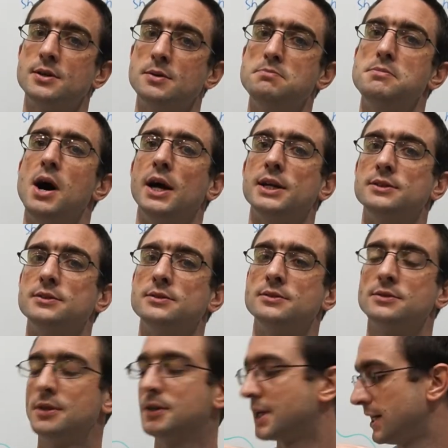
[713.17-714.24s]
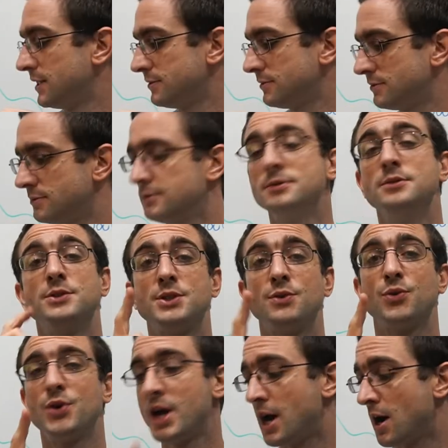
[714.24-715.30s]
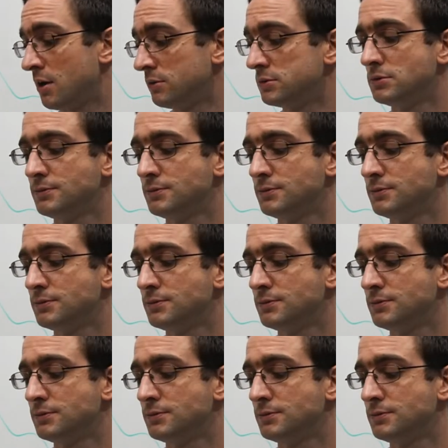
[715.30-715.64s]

mine. Okay? So for now,